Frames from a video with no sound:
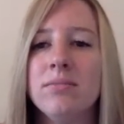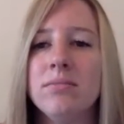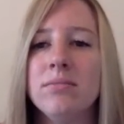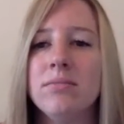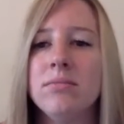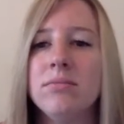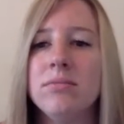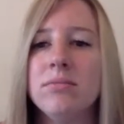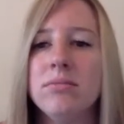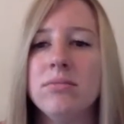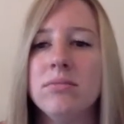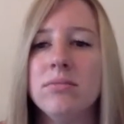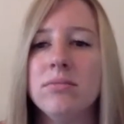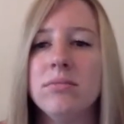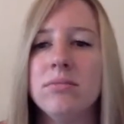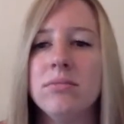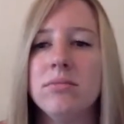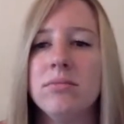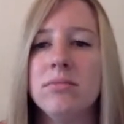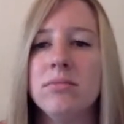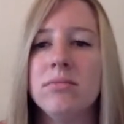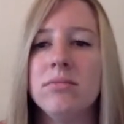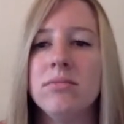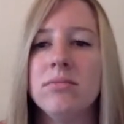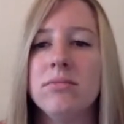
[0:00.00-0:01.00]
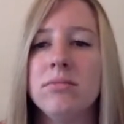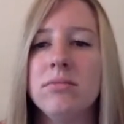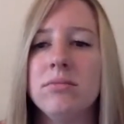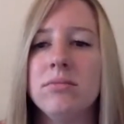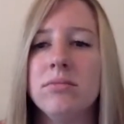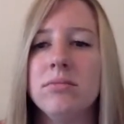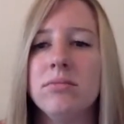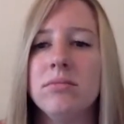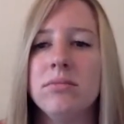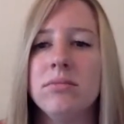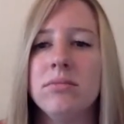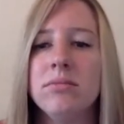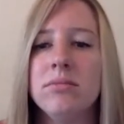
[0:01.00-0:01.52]

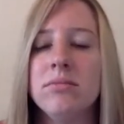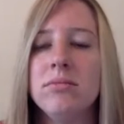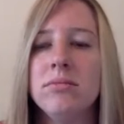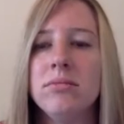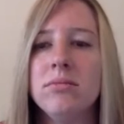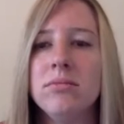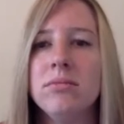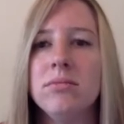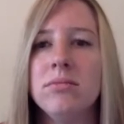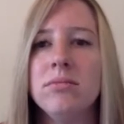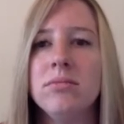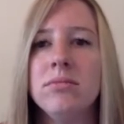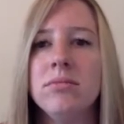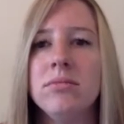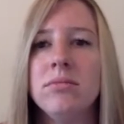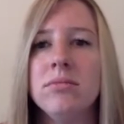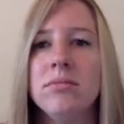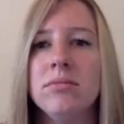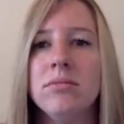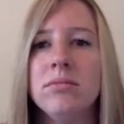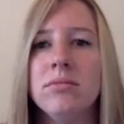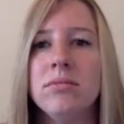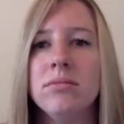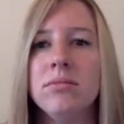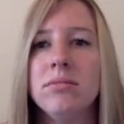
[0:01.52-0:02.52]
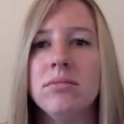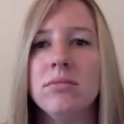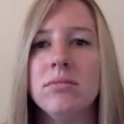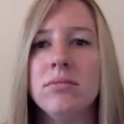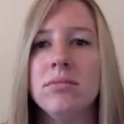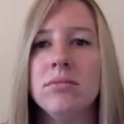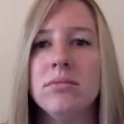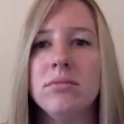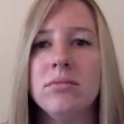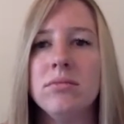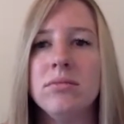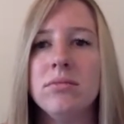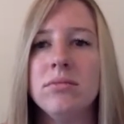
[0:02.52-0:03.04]

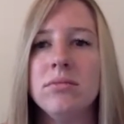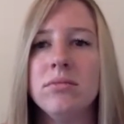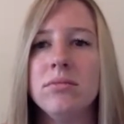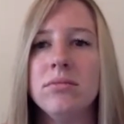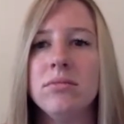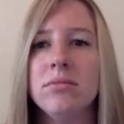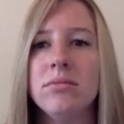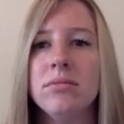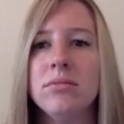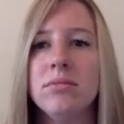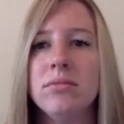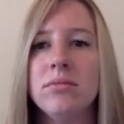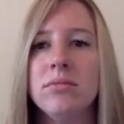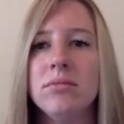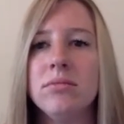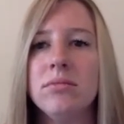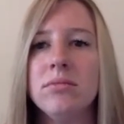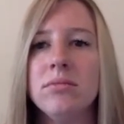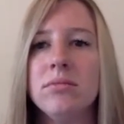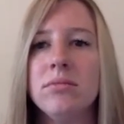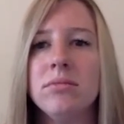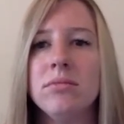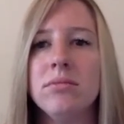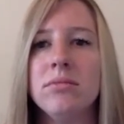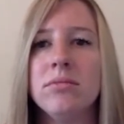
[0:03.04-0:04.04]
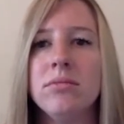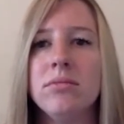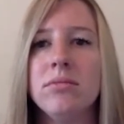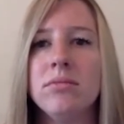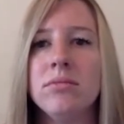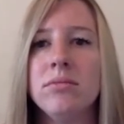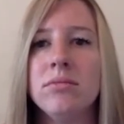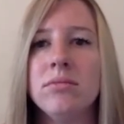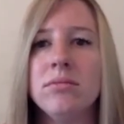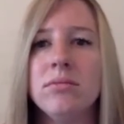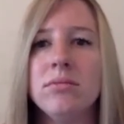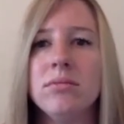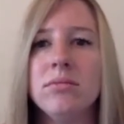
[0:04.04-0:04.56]

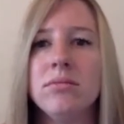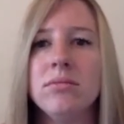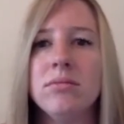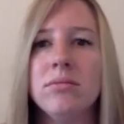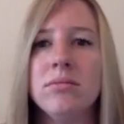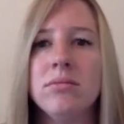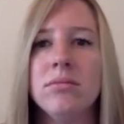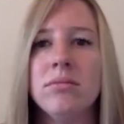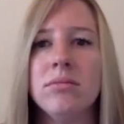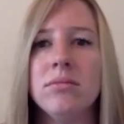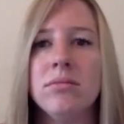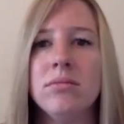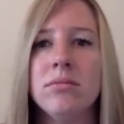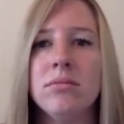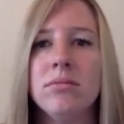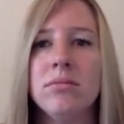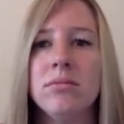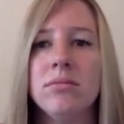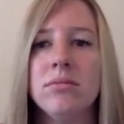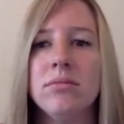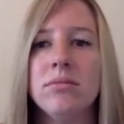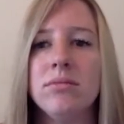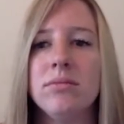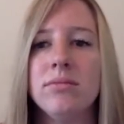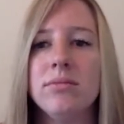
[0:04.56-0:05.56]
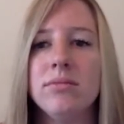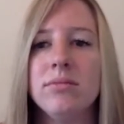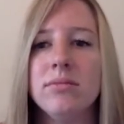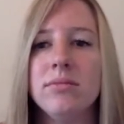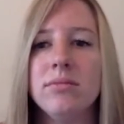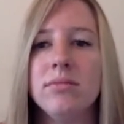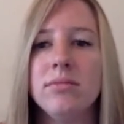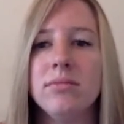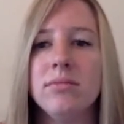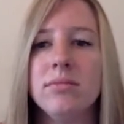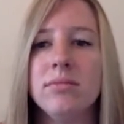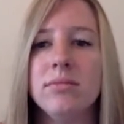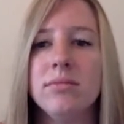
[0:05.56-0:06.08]

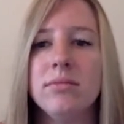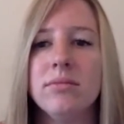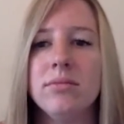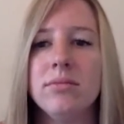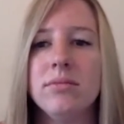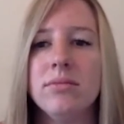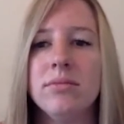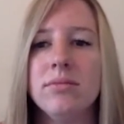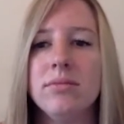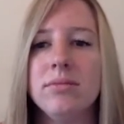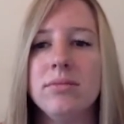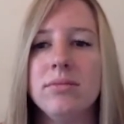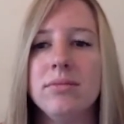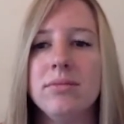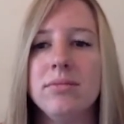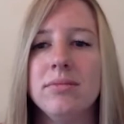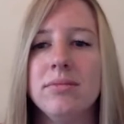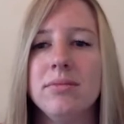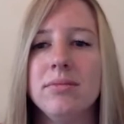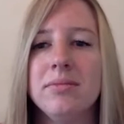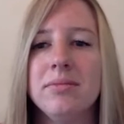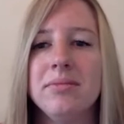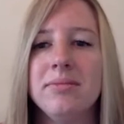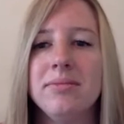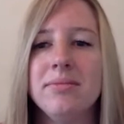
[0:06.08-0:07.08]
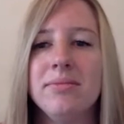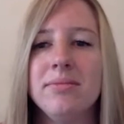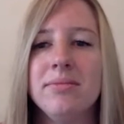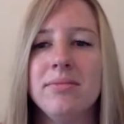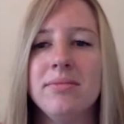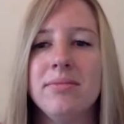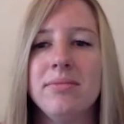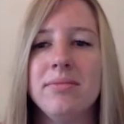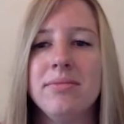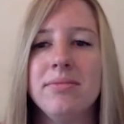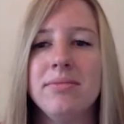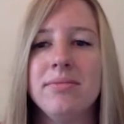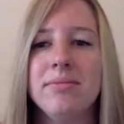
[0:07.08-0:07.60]

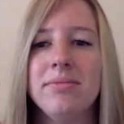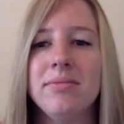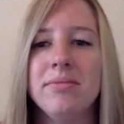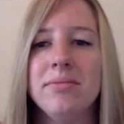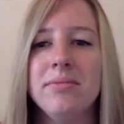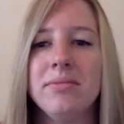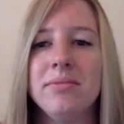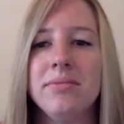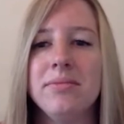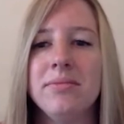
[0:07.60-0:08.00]
(not speaking)